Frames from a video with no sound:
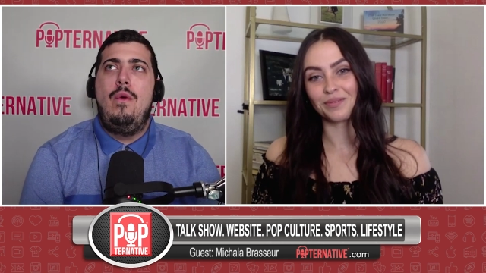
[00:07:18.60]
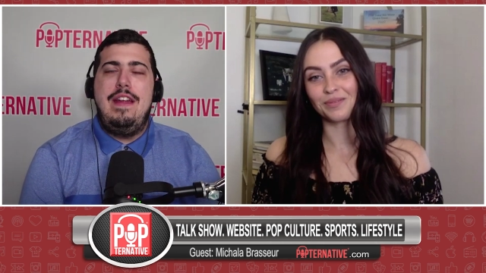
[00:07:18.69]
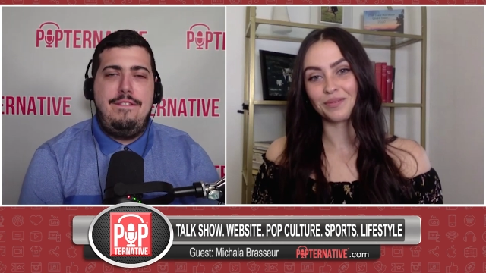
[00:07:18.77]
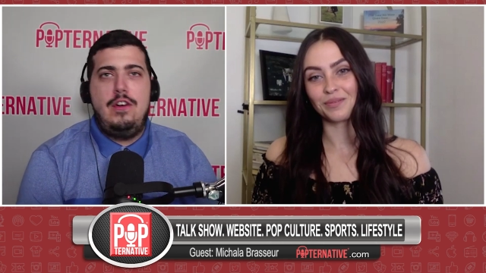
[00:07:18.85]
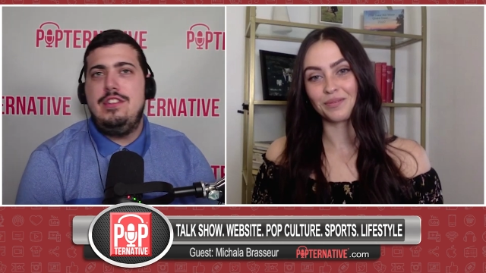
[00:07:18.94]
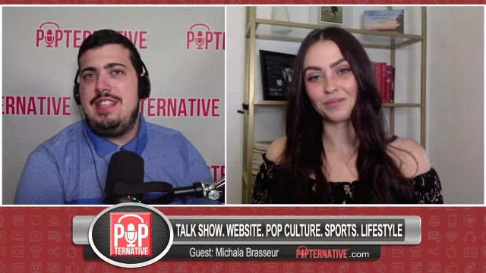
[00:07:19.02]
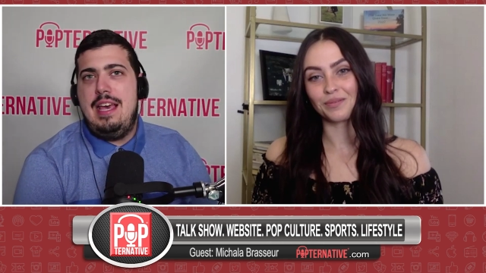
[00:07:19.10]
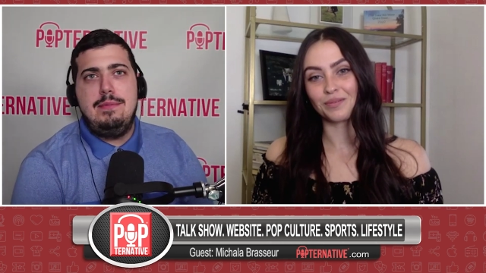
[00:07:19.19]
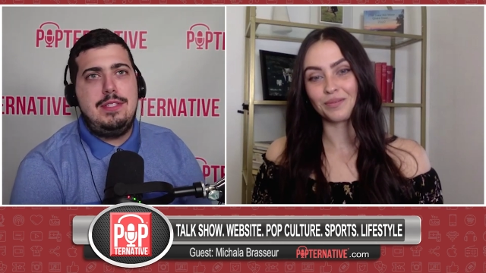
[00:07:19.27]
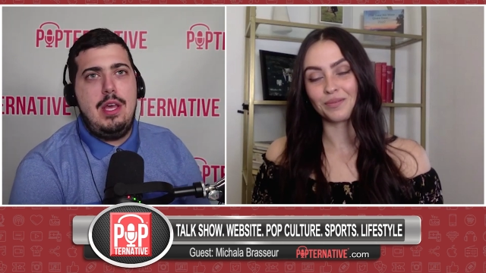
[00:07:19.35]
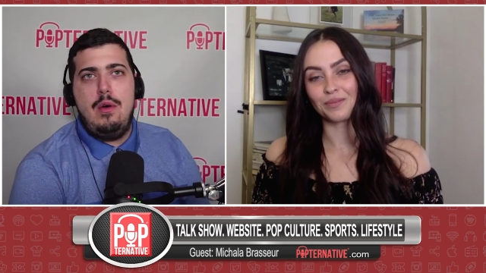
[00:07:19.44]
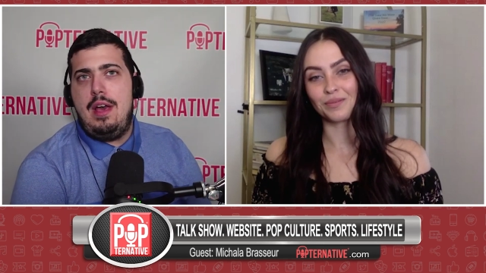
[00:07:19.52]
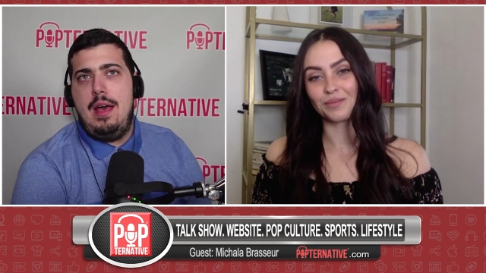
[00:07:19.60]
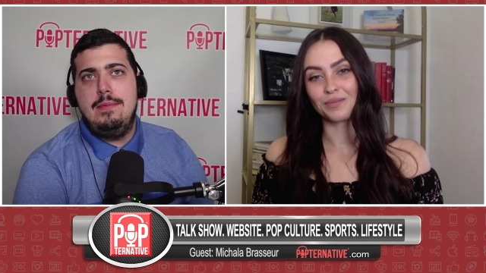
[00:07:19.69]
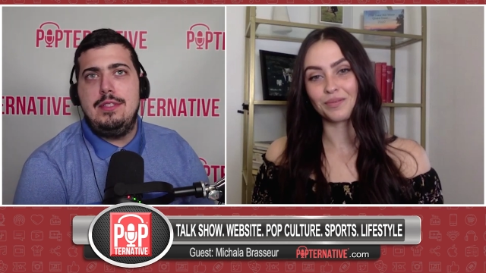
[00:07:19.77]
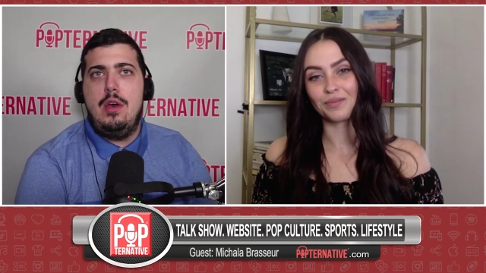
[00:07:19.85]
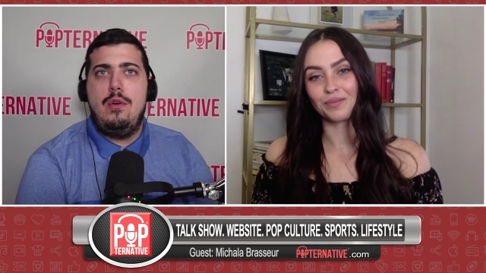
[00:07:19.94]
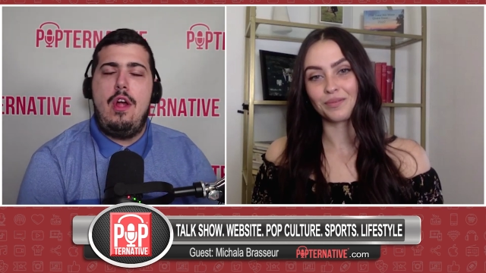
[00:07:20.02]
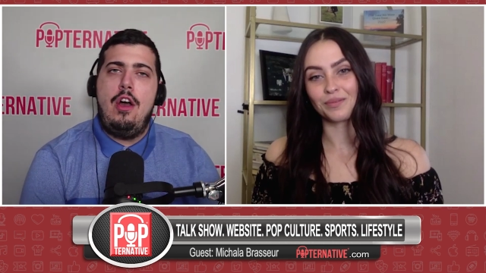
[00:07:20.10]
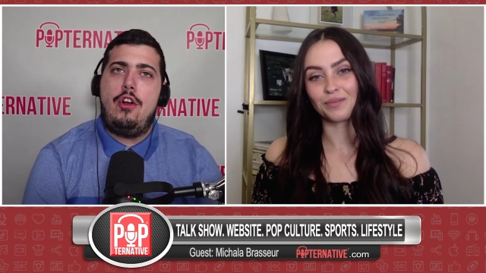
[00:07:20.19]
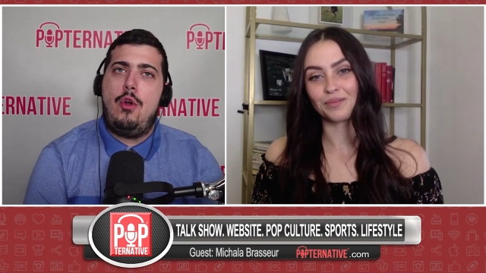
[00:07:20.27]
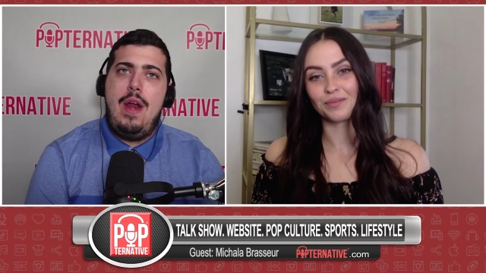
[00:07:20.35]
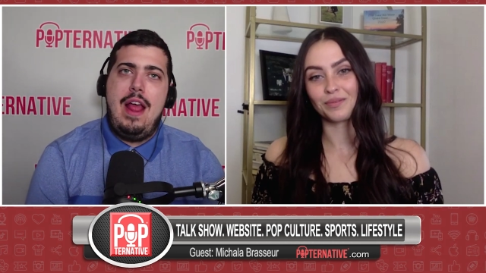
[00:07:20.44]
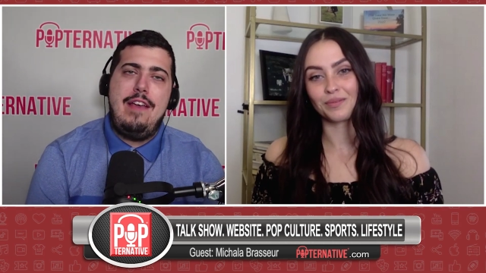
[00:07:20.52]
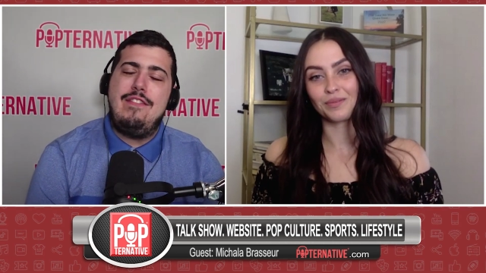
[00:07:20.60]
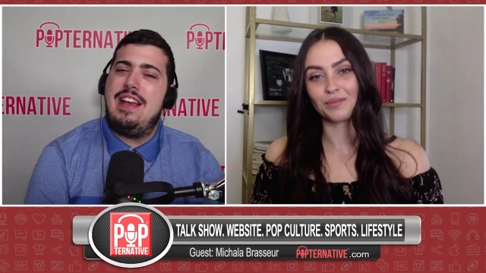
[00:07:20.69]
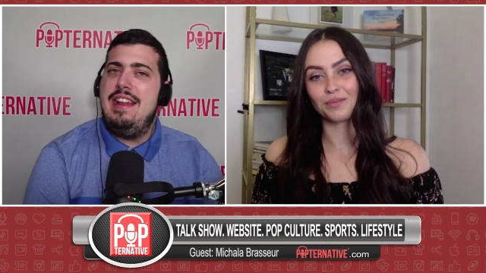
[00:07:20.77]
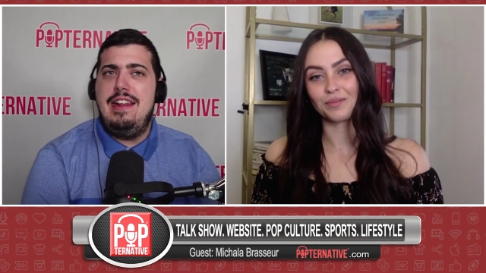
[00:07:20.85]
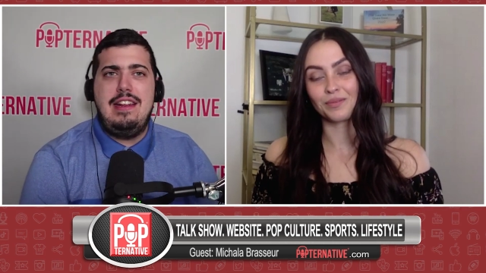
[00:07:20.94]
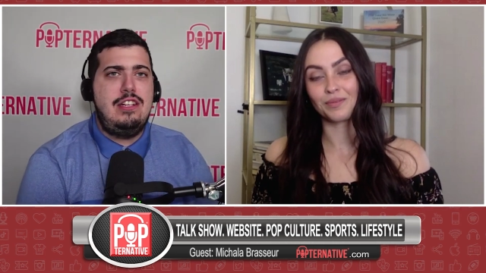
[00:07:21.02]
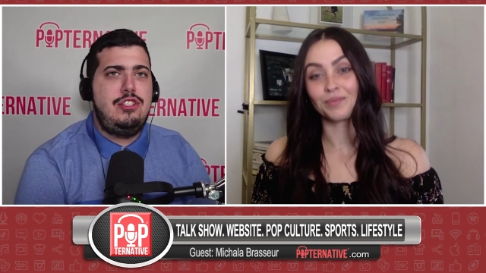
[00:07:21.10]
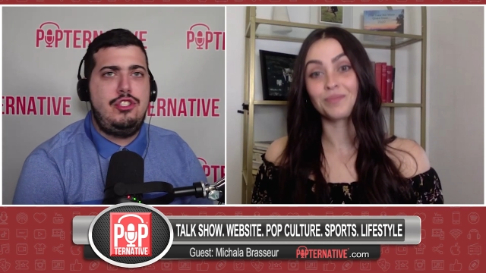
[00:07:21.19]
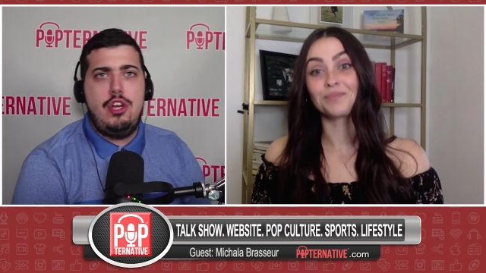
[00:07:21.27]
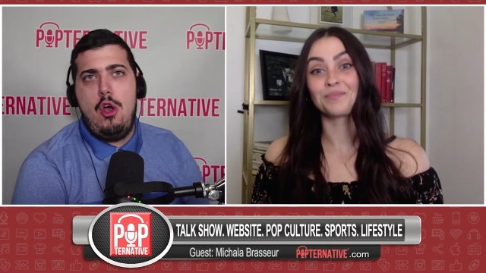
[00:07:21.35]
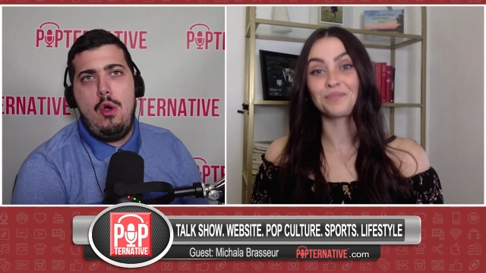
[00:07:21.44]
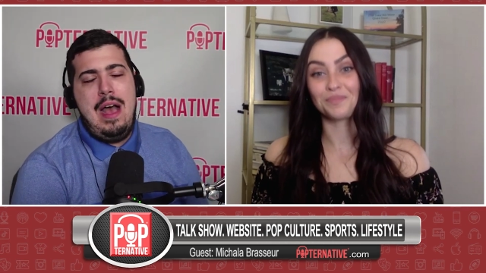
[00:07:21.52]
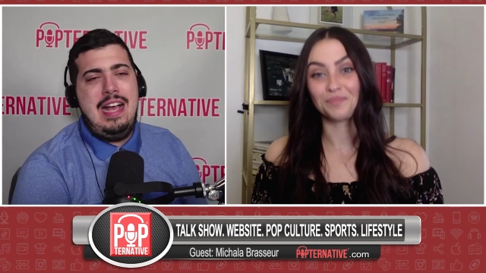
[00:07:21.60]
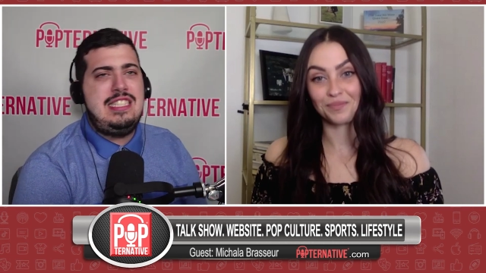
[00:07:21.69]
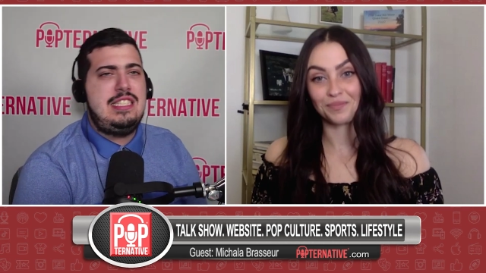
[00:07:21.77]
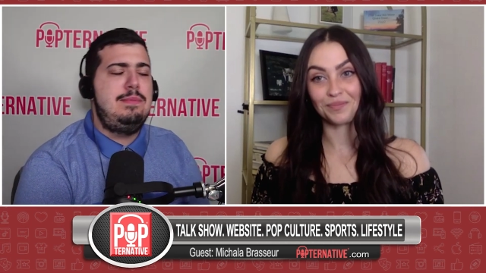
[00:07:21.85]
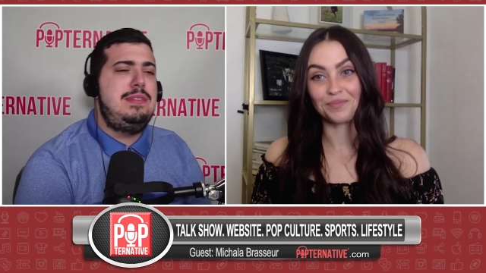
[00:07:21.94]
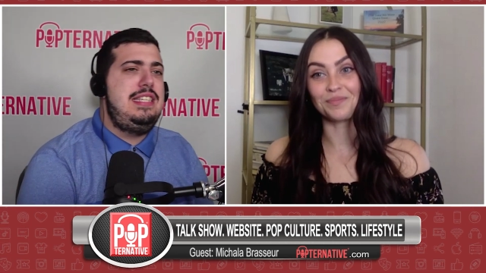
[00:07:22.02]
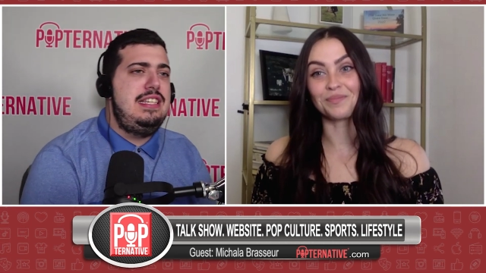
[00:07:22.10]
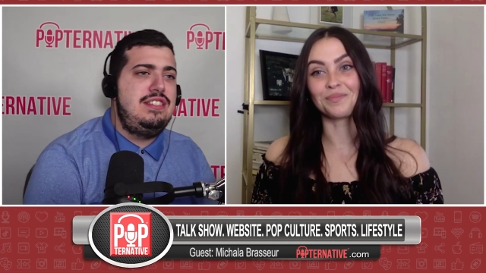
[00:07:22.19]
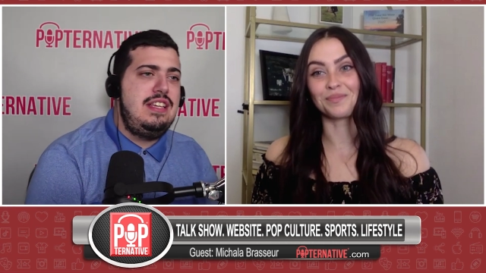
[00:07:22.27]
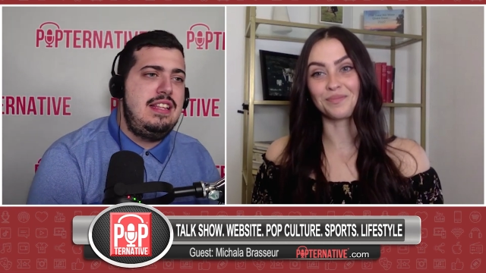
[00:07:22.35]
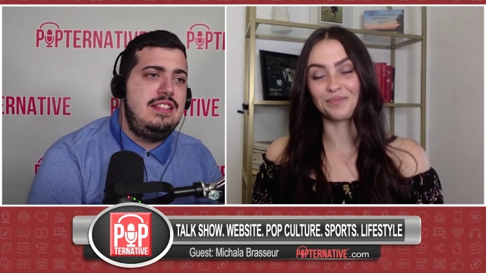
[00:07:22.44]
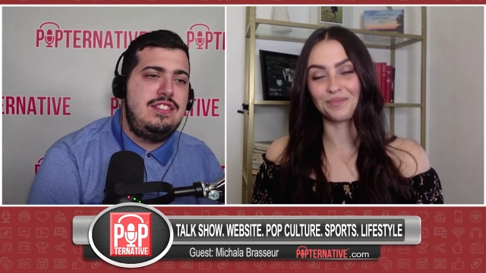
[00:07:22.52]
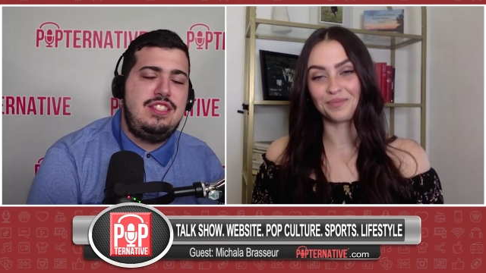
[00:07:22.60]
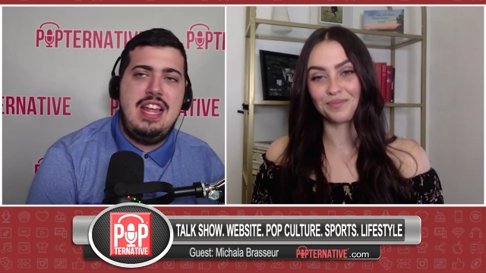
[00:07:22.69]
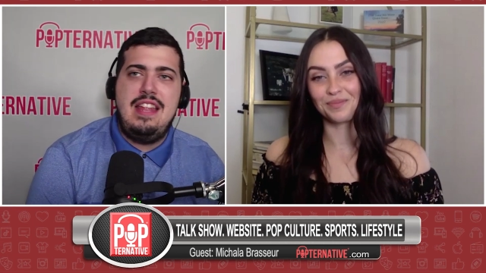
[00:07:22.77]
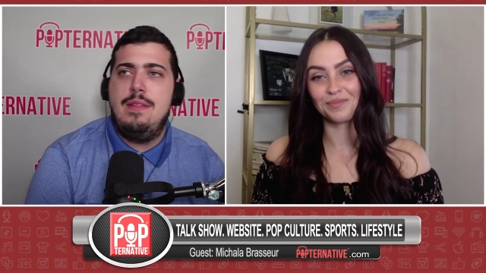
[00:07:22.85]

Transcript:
Speaker 1: when it first comes out, comes out on Crave, a Canadian show, has some seasons.